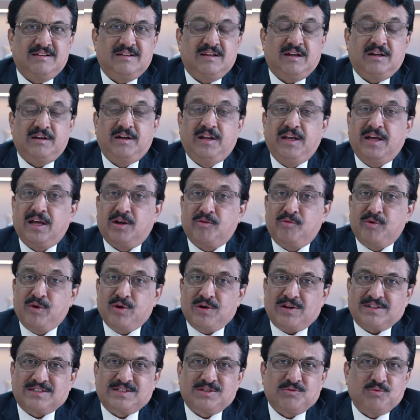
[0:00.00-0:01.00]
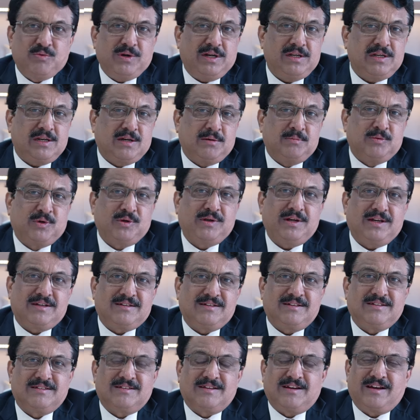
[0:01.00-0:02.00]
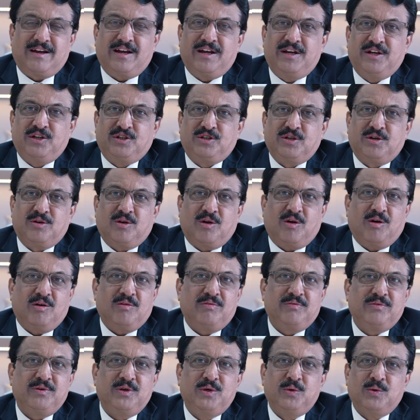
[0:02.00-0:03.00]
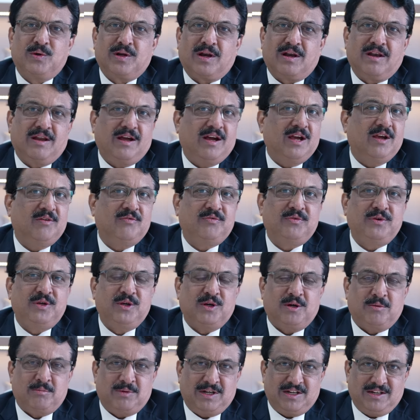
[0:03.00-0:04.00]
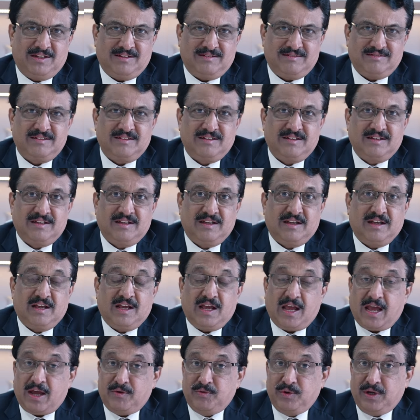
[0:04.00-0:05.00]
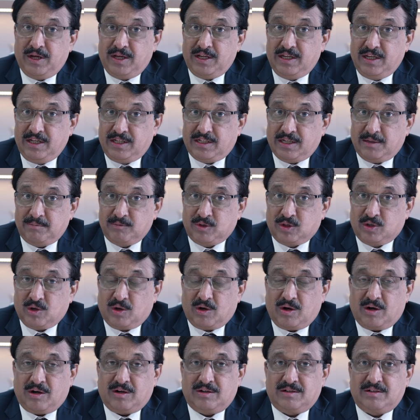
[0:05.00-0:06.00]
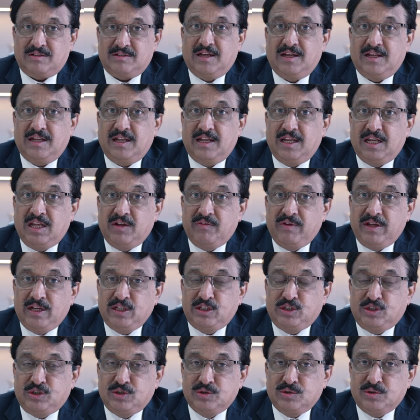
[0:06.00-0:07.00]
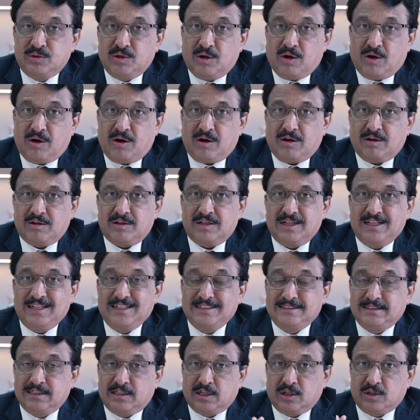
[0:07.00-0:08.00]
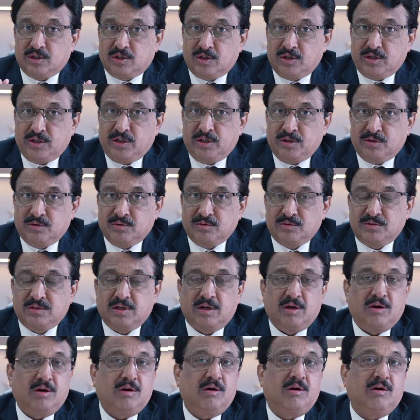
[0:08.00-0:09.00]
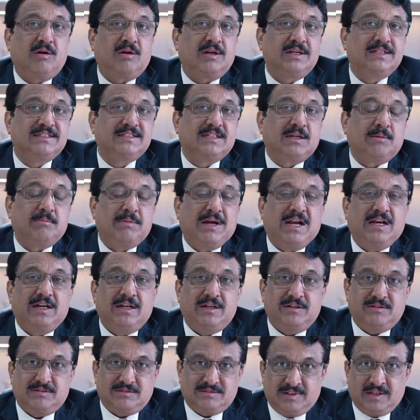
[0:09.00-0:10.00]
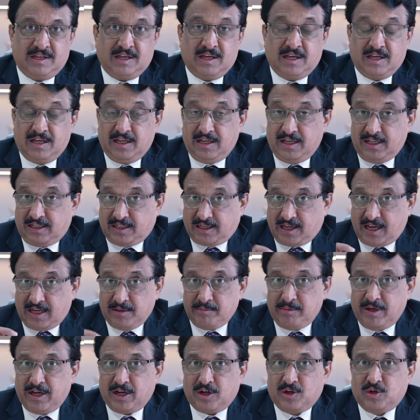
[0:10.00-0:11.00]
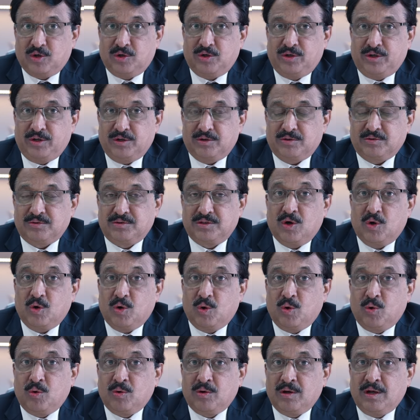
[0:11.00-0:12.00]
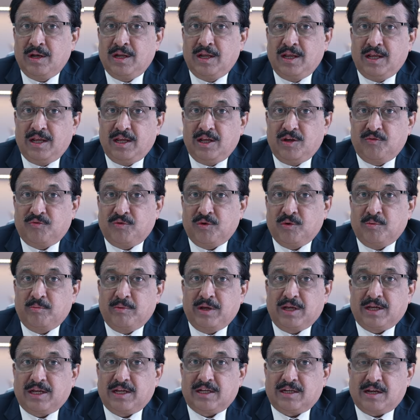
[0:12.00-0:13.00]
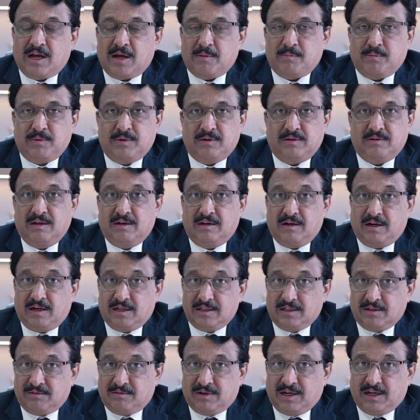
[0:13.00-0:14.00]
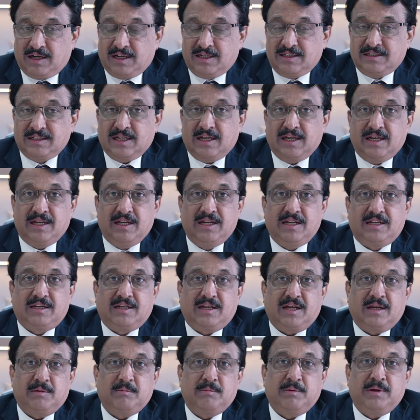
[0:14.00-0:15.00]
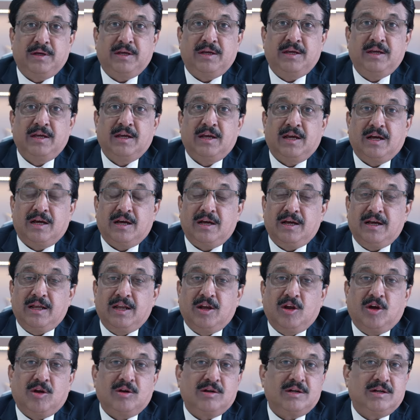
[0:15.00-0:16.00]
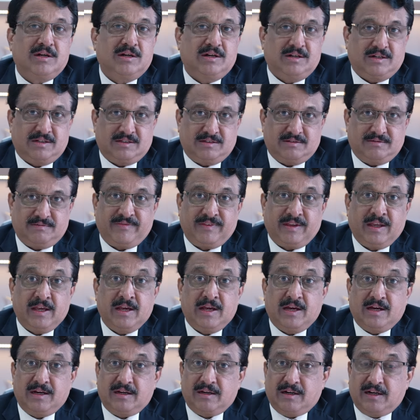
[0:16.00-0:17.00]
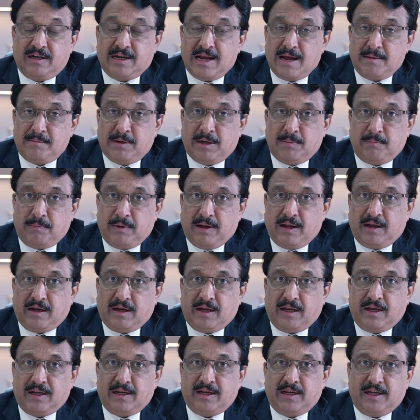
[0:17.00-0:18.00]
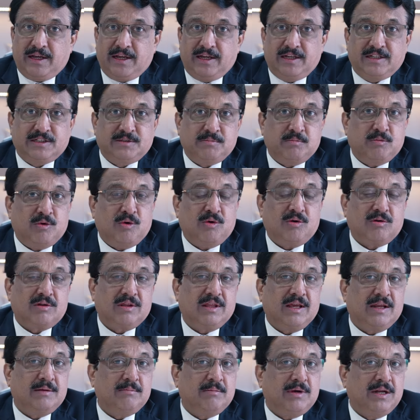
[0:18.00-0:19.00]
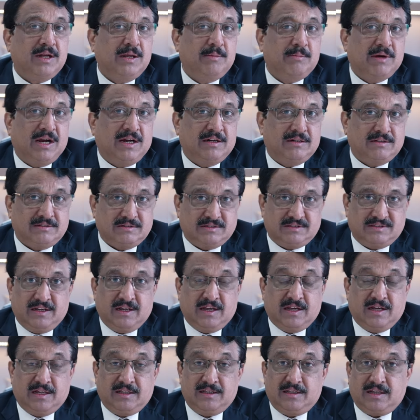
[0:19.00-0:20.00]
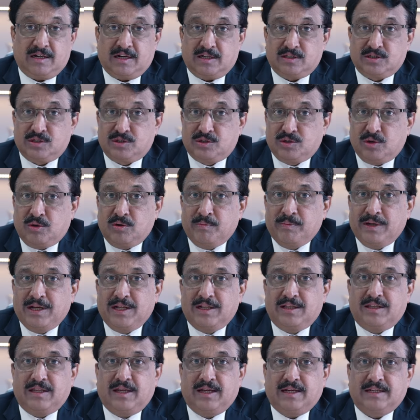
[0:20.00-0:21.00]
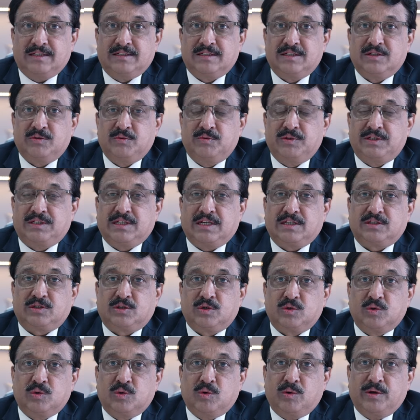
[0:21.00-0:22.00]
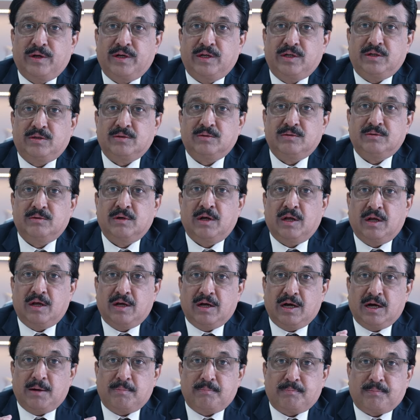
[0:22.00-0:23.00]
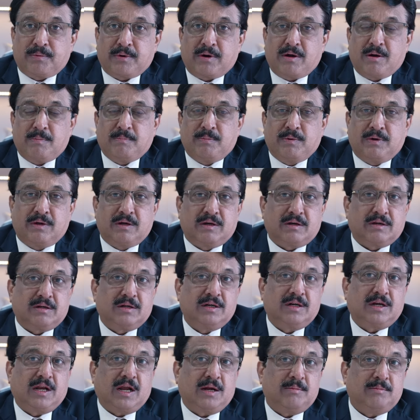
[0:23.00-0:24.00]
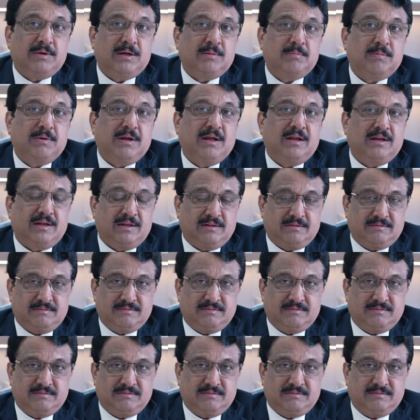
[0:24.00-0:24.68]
Dear viewers, welcome to yet another edition of Your Life, Your Money. Have you any time thought, living too long, is it a good news or is it a bad news? It can be a good news only if you make it happen. Otherwise, it can be hell on earth. Retirement planning is more than money matters. There are so many things which has to go into a proper retirement planning.